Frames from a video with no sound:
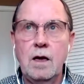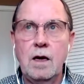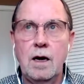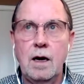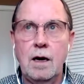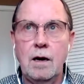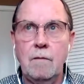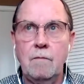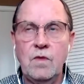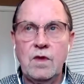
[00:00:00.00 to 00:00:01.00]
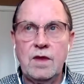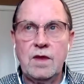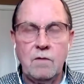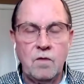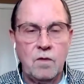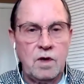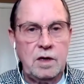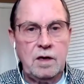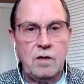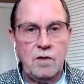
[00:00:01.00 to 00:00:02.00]
that
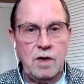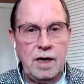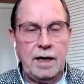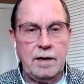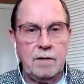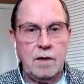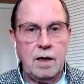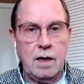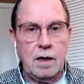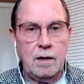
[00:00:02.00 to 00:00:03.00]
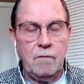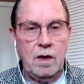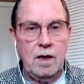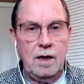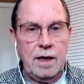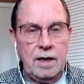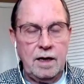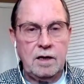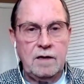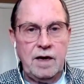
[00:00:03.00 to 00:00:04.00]
really create an
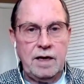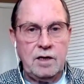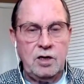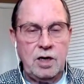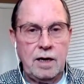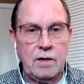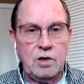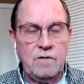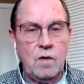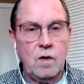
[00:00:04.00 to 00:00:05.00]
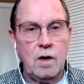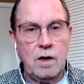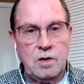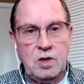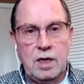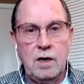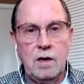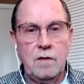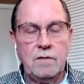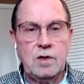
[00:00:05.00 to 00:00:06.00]
elevated challenge for
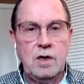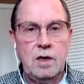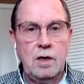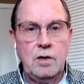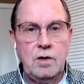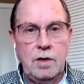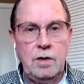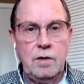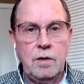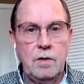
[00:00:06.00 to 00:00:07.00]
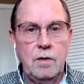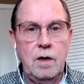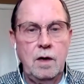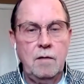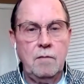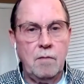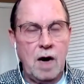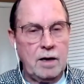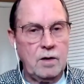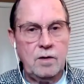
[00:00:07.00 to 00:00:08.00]
ourselves to
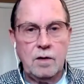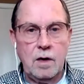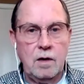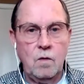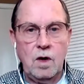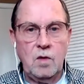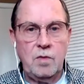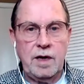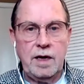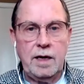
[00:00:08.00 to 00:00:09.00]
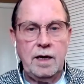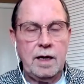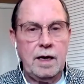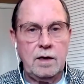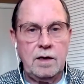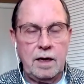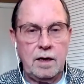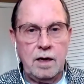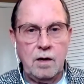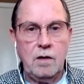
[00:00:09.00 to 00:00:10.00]
monitor our well-being and
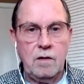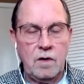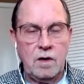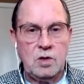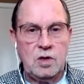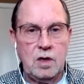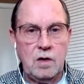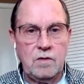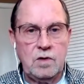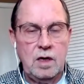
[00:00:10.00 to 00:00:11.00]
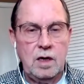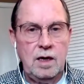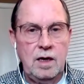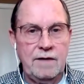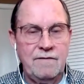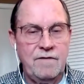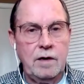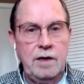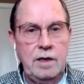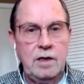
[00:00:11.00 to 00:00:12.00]
take care of ourselves in
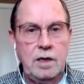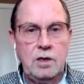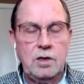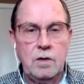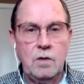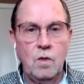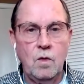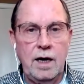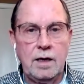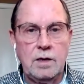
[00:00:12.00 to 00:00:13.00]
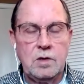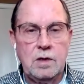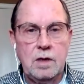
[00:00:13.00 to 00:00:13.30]
very intentional ways.